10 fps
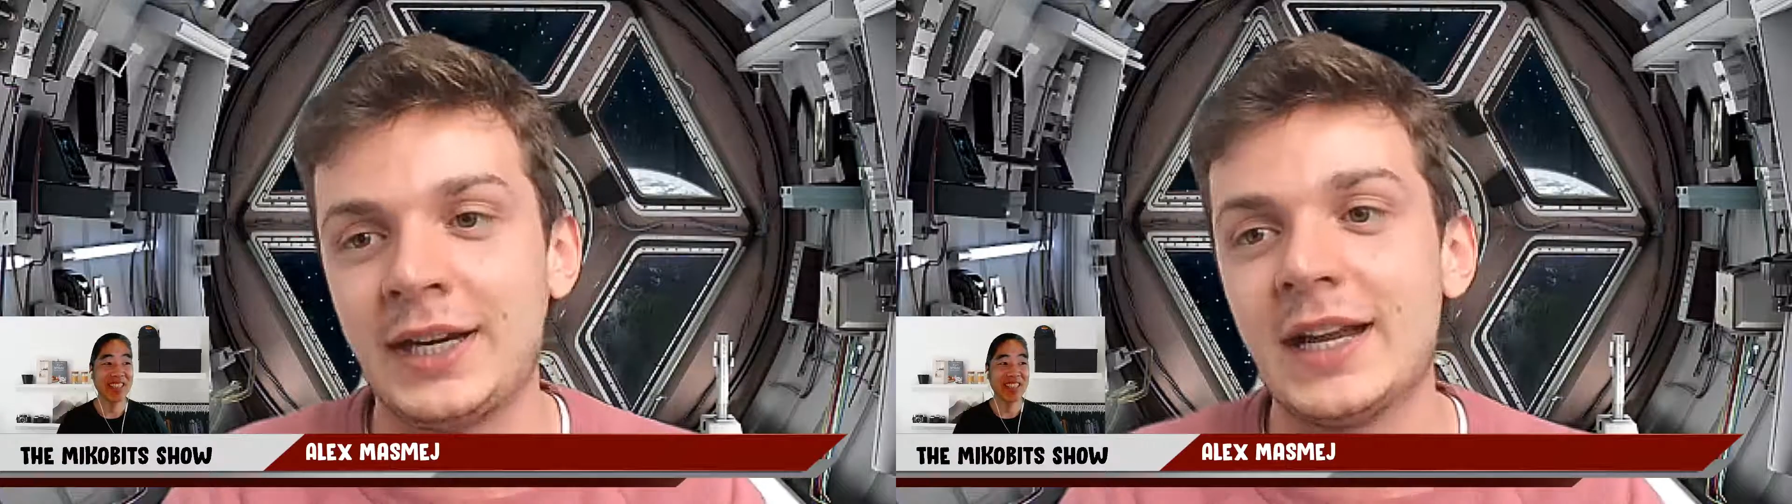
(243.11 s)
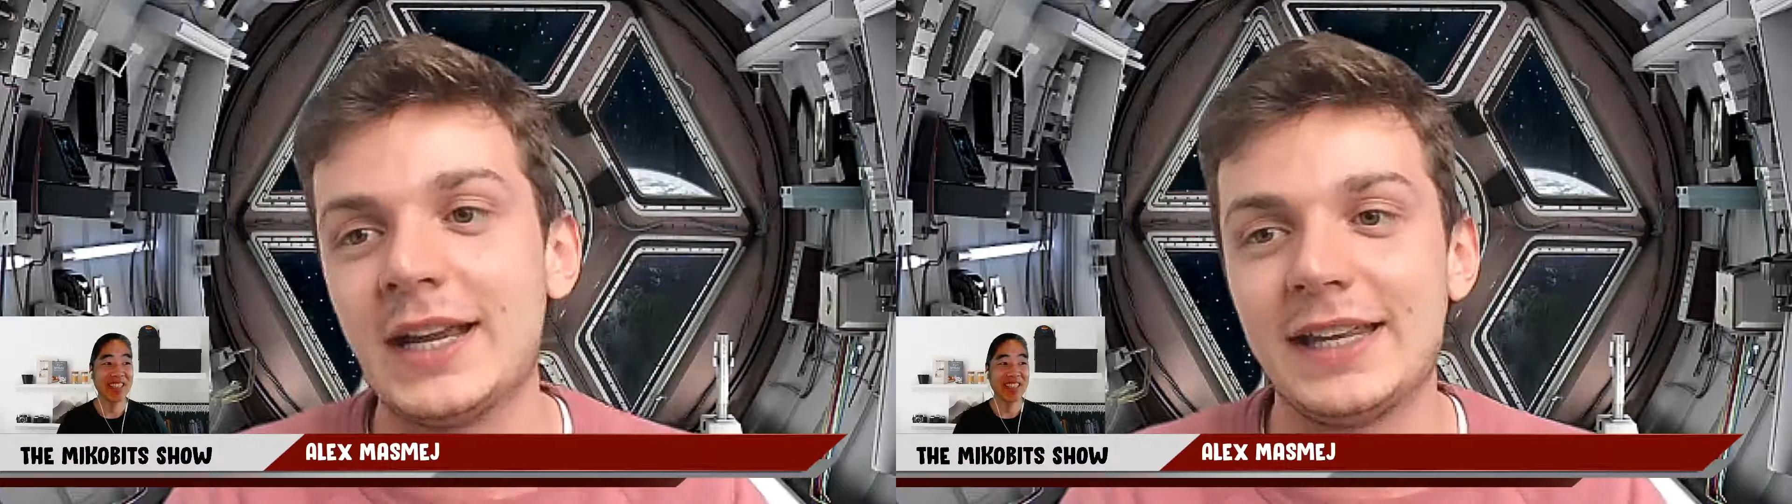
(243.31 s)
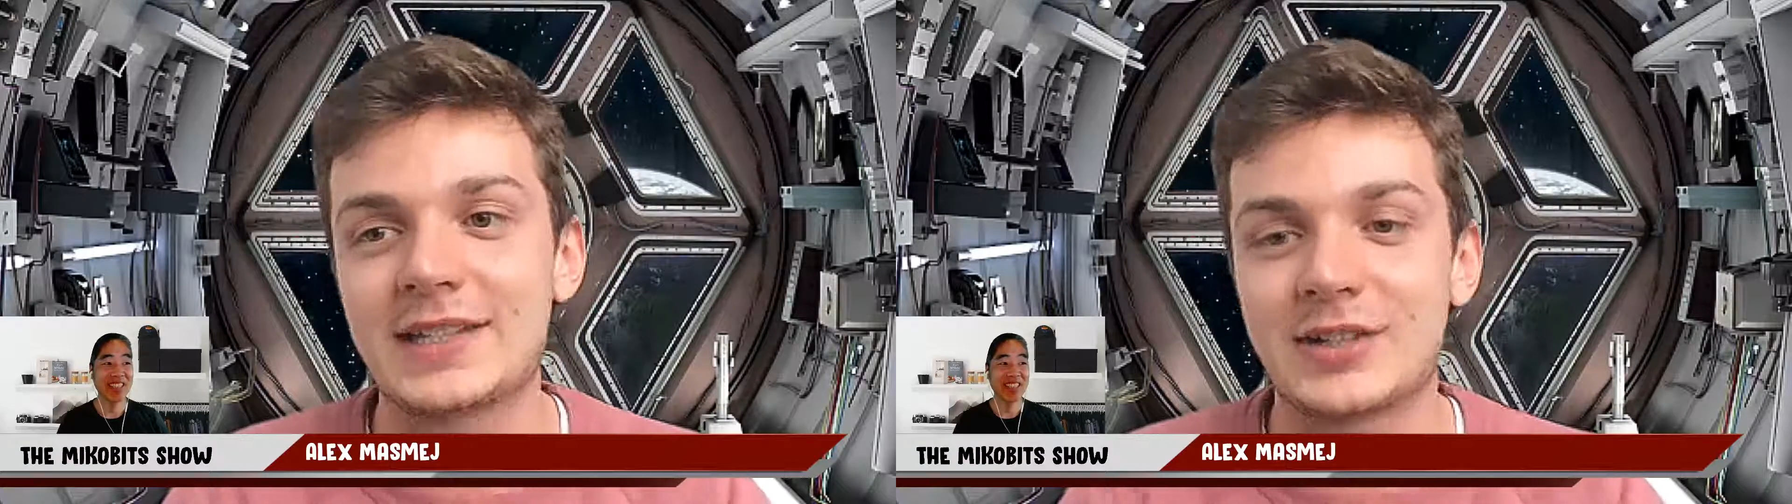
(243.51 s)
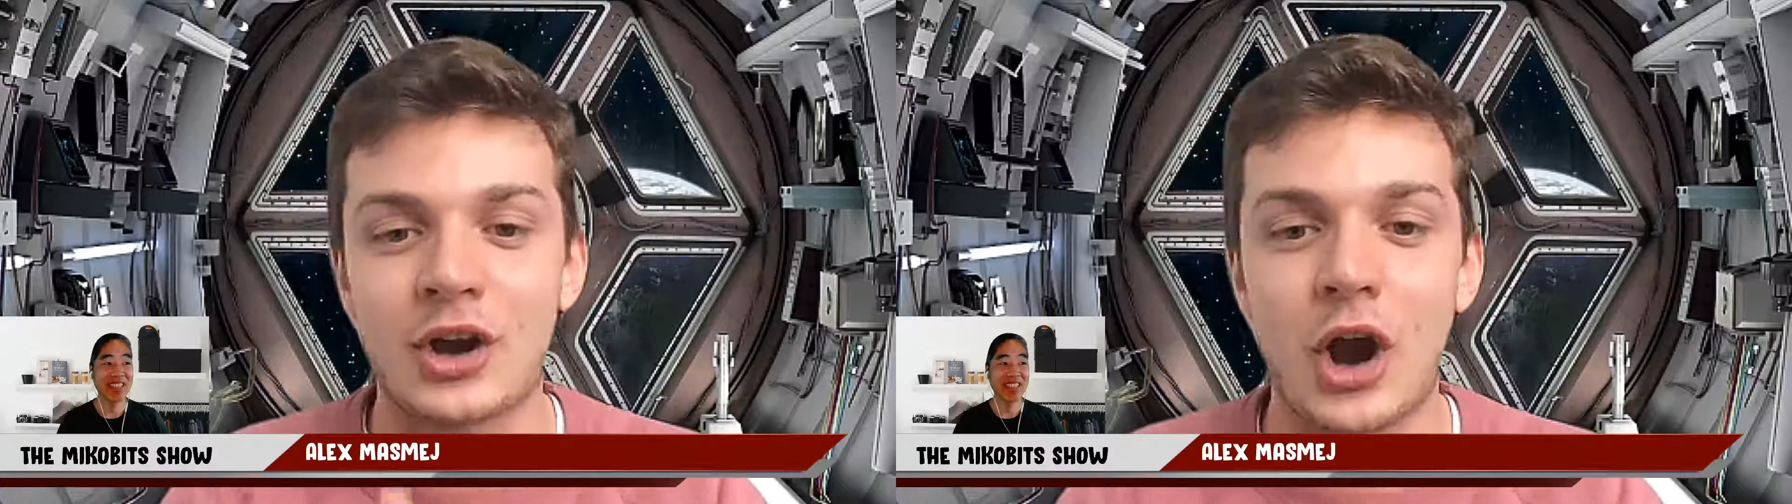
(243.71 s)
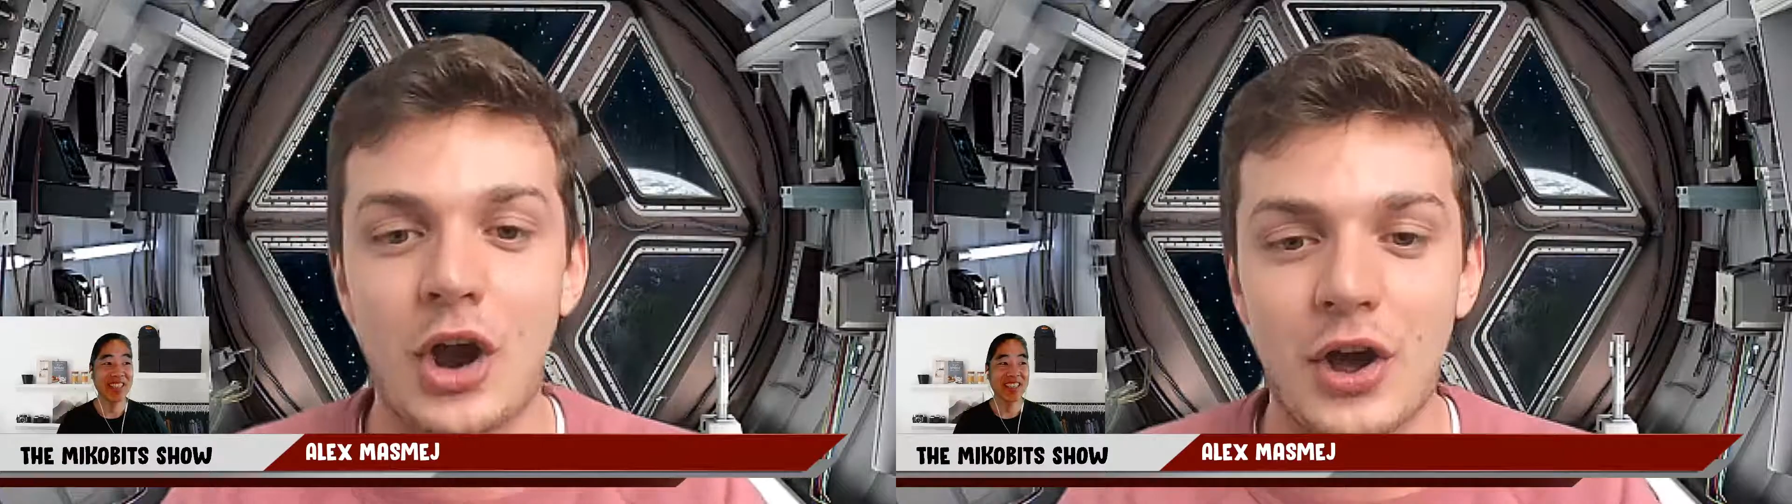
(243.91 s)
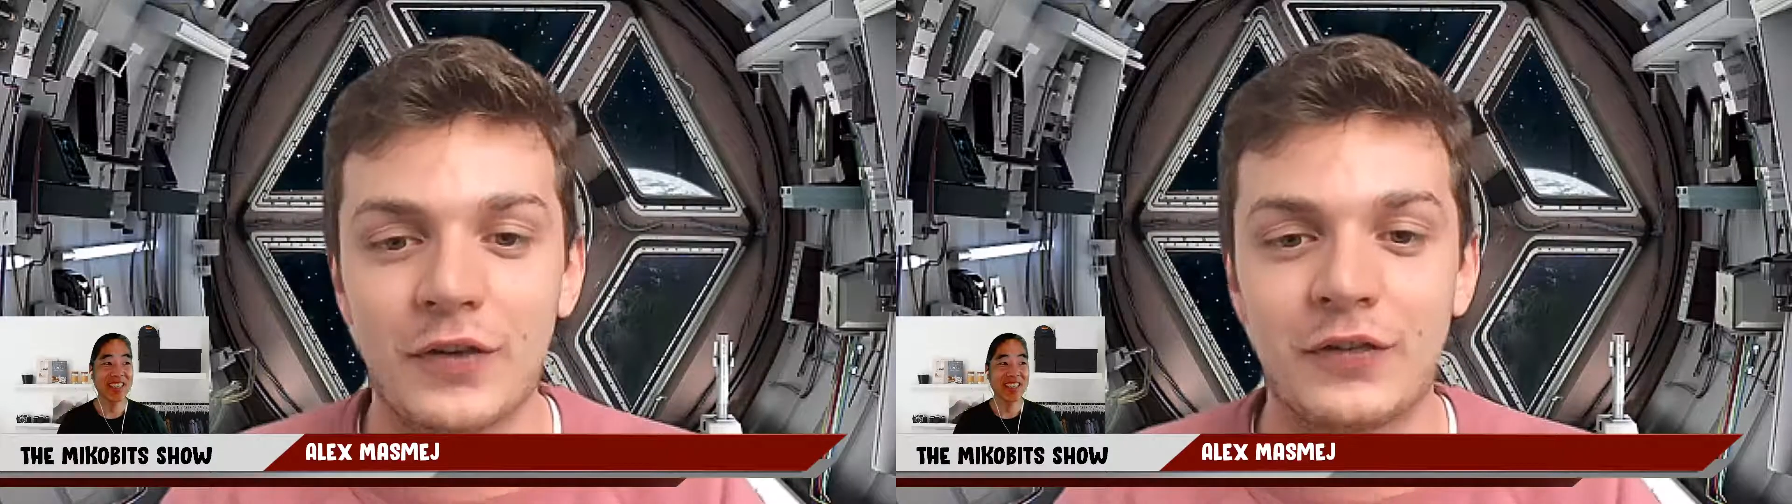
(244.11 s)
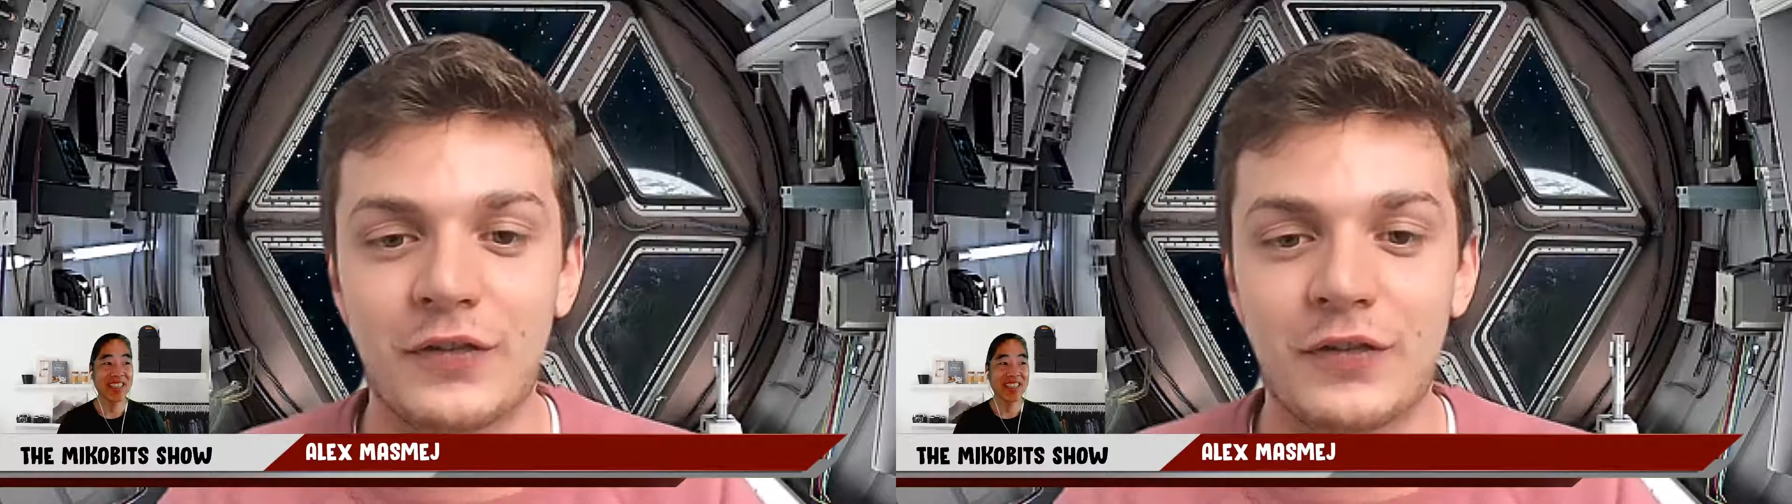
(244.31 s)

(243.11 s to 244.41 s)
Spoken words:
is the cutoff